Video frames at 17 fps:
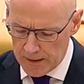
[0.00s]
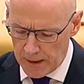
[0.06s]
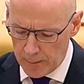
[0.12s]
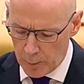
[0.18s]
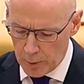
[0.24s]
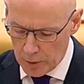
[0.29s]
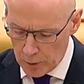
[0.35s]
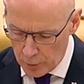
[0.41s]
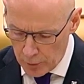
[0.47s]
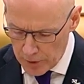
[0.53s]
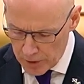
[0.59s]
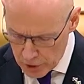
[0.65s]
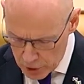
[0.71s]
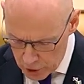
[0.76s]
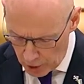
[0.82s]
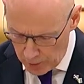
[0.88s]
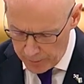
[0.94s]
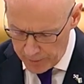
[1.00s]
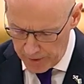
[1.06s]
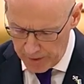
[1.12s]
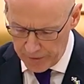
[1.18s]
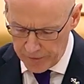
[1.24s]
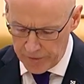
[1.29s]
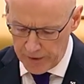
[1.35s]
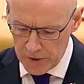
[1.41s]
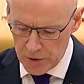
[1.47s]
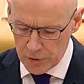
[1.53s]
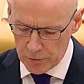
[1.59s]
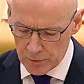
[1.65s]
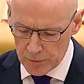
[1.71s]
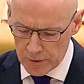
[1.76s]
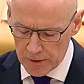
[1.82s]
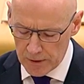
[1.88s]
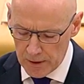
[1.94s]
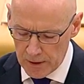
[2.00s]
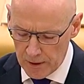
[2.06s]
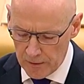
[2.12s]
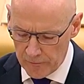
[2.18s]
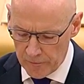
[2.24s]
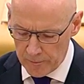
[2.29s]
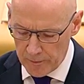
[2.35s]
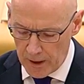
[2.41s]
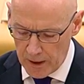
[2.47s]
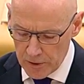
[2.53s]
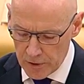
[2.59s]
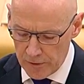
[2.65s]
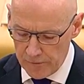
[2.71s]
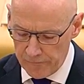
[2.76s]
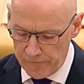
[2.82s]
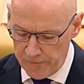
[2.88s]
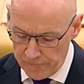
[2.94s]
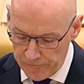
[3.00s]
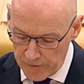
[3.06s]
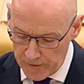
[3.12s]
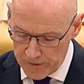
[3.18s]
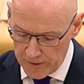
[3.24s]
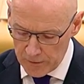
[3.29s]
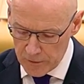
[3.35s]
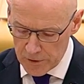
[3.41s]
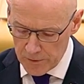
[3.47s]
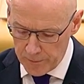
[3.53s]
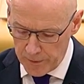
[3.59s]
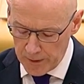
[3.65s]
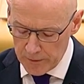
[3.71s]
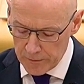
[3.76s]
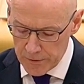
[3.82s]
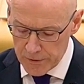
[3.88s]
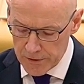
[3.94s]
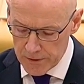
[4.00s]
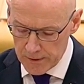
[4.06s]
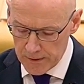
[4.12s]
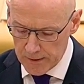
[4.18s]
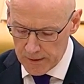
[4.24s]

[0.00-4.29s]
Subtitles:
I will lower the top rate threshold from £150,000